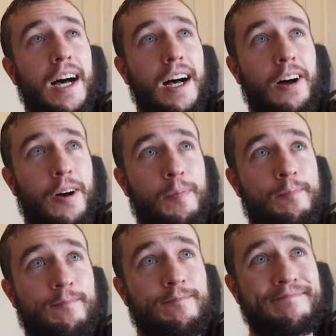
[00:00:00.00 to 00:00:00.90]

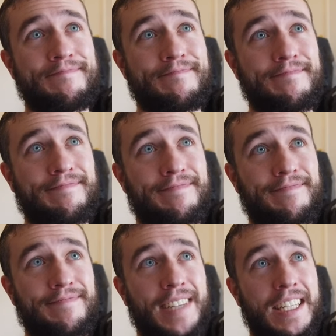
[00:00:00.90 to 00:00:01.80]

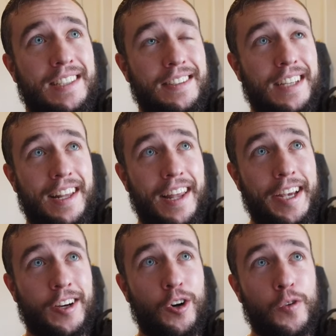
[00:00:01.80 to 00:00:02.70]
since I
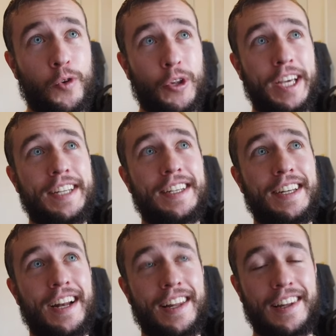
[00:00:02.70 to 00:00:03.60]
like overlanding
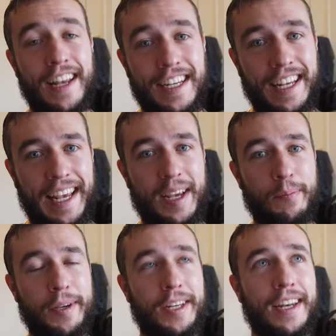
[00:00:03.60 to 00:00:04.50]
and I like
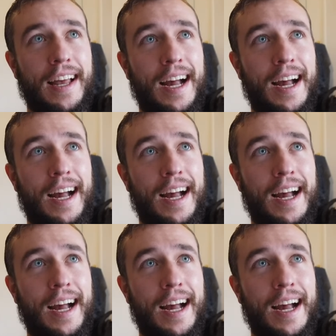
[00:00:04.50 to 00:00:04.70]
camping,